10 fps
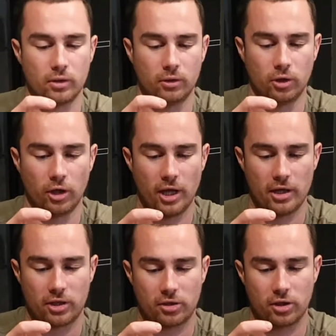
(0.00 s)
Look at
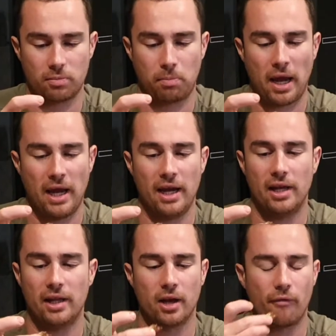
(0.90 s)
this, just
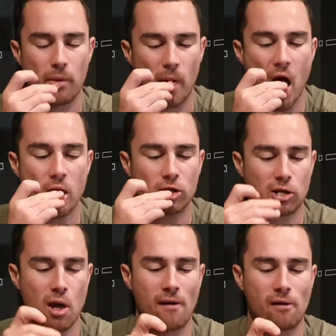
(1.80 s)
peeling off the bone,
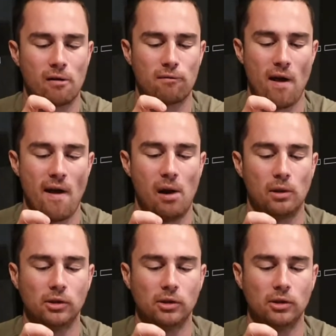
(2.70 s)
slow cooked for hours.